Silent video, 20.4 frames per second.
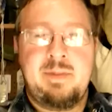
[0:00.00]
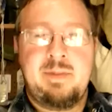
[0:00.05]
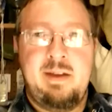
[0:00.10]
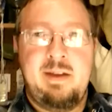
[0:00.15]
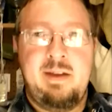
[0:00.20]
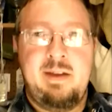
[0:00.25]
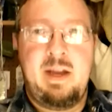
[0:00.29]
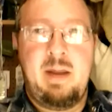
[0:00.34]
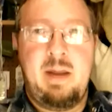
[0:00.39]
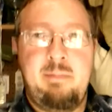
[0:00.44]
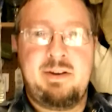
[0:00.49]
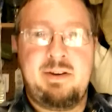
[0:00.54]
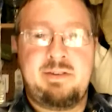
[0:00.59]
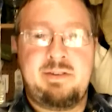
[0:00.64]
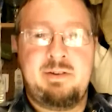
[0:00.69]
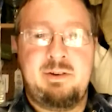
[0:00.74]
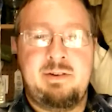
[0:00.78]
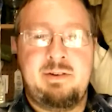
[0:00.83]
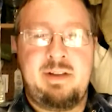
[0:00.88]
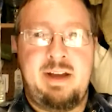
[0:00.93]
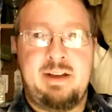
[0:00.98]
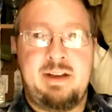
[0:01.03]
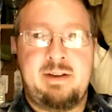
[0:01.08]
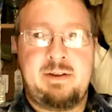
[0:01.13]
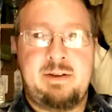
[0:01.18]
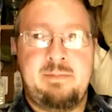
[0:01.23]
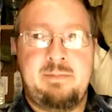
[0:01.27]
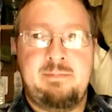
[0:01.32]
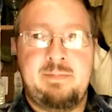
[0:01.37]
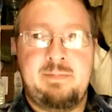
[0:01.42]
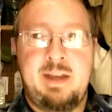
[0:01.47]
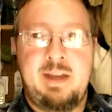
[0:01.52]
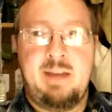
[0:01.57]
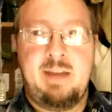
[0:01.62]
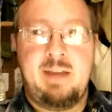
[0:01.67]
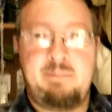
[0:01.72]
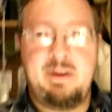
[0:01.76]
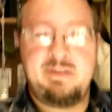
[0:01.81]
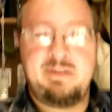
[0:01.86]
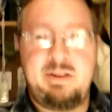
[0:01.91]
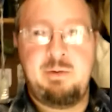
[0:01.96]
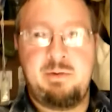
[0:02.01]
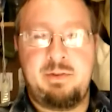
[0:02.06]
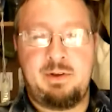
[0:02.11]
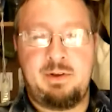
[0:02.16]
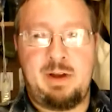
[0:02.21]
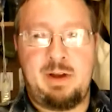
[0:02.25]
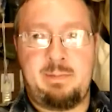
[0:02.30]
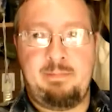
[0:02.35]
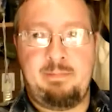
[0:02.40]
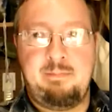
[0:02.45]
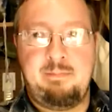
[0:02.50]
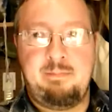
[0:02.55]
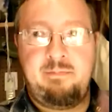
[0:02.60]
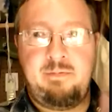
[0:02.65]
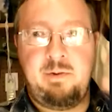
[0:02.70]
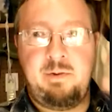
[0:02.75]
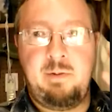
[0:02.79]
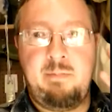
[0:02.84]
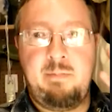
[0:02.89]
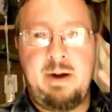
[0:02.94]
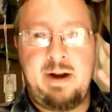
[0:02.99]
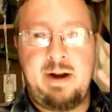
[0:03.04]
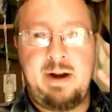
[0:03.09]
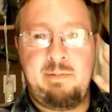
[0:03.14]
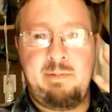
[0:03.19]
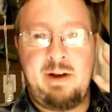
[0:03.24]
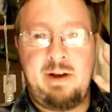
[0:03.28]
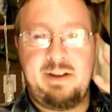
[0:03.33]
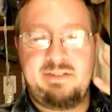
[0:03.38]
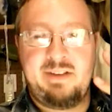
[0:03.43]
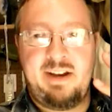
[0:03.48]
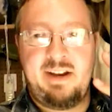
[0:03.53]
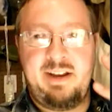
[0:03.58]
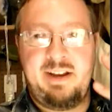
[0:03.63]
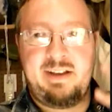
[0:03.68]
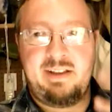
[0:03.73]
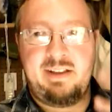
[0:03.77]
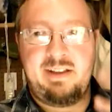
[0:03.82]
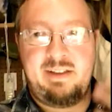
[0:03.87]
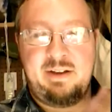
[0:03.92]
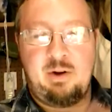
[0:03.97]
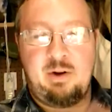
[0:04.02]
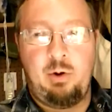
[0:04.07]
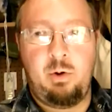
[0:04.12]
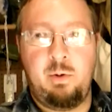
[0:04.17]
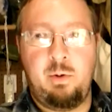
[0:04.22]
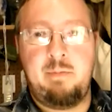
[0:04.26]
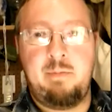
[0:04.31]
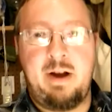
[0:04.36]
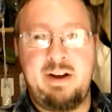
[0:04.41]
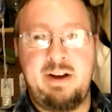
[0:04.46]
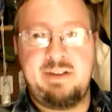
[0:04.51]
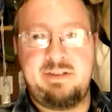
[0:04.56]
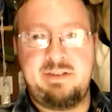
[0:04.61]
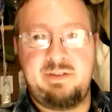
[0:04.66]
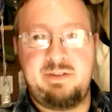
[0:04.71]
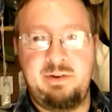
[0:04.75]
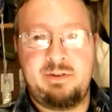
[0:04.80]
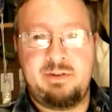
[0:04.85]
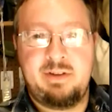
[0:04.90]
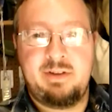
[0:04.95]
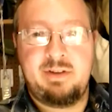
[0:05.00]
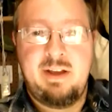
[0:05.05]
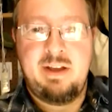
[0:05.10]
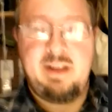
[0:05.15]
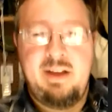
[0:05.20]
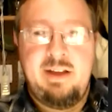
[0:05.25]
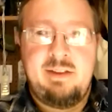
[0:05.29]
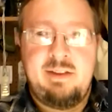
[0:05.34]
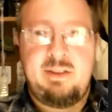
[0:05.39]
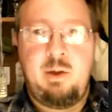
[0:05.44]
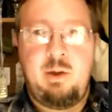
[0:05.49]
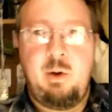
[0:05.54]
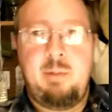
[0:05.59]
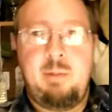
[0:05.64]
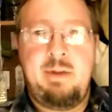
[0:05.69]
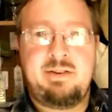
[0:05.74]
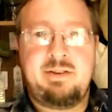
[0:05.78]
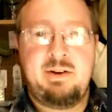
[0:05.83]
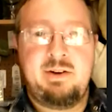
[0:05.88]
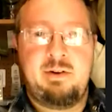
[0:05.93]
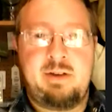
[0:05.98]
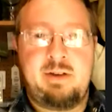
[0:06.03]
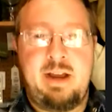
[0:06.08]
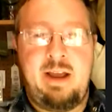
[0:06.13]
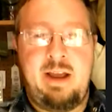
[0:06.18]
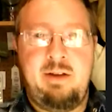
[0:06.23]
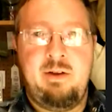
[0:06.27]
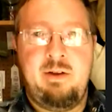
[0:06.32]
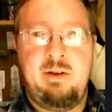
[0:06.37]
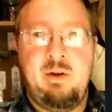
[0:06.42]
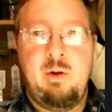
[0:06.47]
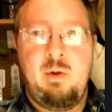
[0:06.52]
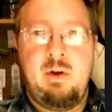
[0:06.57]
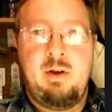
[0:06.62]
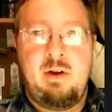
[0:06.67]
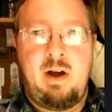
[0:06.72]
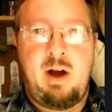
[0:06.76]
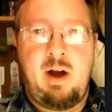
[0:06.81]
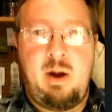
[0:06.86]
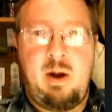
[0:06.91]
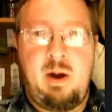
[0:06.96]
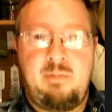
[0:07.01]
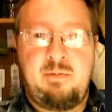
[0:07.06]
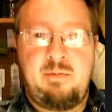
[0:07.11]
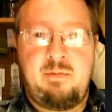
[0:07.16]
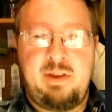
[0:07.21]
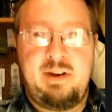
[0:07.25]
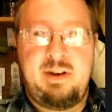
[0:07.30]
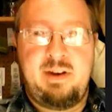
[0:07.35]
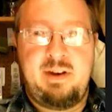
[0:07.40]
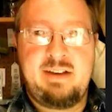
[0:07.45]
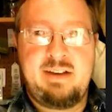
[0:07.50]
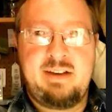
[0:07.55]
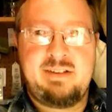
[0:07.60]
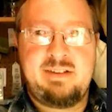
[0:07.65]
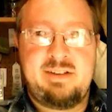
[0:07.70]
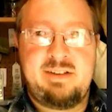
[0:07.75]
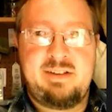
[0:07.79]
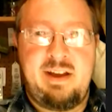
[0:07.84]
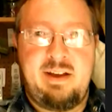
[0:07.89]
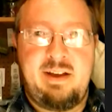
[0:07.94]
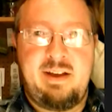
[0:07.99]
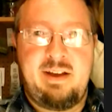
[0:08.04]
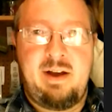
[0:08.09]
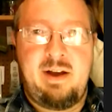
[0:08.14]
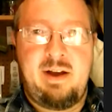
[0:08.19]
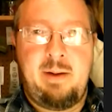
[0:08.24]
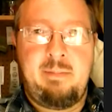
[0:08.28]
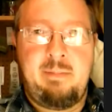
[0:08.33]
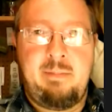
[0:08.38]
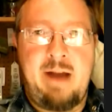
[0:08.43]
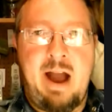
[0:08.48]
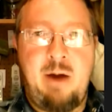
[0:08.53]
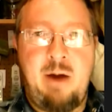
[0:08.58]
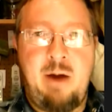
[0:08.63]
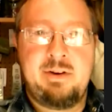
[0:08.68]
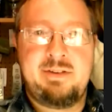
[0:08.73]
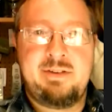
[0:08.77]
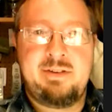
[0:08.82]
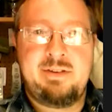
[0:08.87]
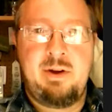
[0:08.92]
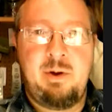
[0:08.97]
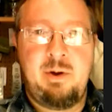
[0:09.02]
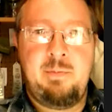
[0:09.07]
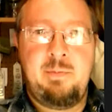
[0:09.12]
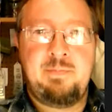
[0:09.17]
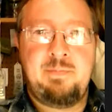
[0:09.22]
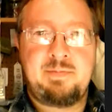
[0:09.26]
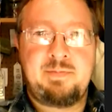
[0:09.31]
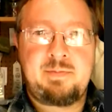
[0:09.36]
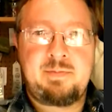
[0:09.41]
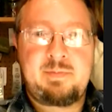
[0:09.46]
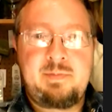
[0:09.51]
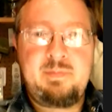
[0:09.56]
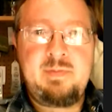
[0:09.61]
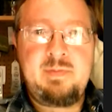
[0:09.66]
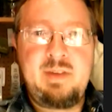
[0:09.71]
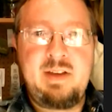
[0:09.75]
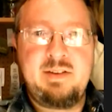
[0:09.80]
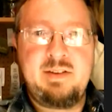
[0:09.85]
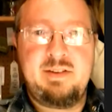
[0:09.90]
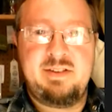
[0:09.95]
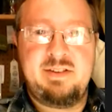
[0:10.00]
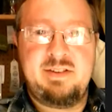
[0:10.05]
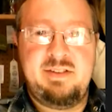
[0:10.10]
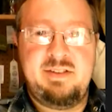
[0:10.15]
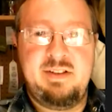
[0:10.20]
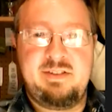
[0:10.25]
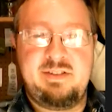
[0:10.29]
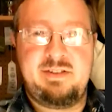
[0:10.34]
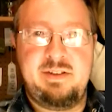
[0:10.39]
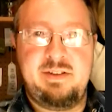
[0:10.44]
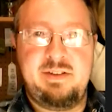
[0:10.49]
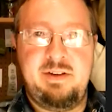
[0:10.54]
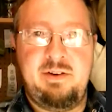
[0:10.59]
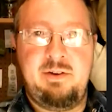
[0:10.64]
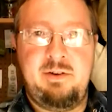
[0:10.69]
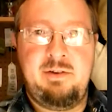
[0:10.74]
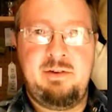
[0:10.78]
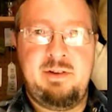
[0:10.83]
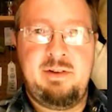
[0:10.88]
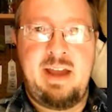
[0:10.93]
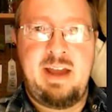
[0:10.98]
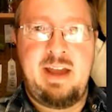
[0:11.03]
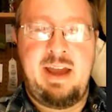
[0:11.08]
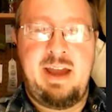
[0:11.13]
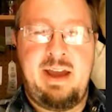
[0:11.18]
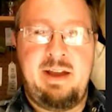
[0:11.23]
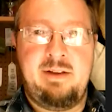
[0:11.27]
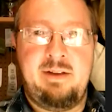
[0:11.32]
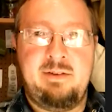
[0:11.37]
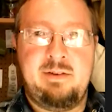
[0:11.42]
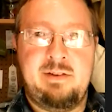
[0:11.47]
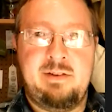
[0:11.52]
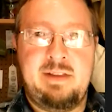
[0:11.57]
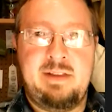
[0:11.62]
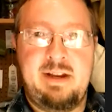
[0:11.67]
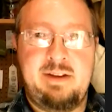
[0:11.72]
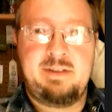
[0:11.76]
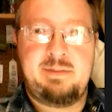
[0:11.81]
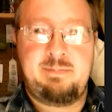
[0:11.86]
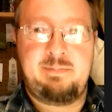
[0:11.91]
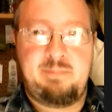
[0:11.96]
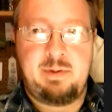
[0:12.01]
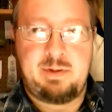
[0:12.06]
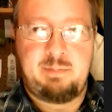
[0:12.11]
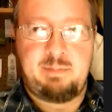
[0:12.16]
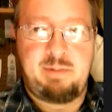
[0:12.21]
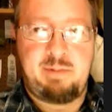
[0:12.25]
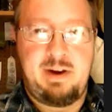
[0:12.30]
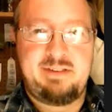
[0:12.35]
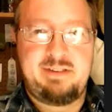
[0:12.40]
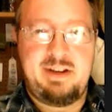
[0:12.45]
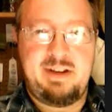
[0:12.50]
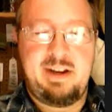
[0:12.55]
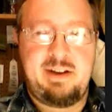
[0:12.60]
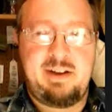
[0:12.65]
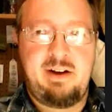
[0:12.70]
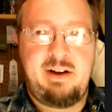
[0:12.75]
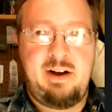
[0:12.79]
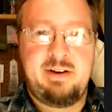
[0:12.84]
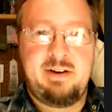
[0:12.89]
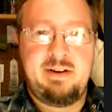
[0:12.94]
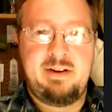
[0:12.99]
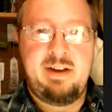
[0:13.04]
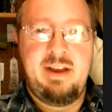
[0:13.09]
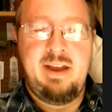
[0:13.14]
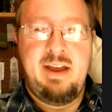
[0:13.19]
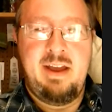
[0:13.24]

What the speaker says: you gotta make sure, like, especially with the like, full body prosthetic and like a whole body suit, you want to make sure, okay, for the next hour or so, just sit still and let us put the prosthetic on,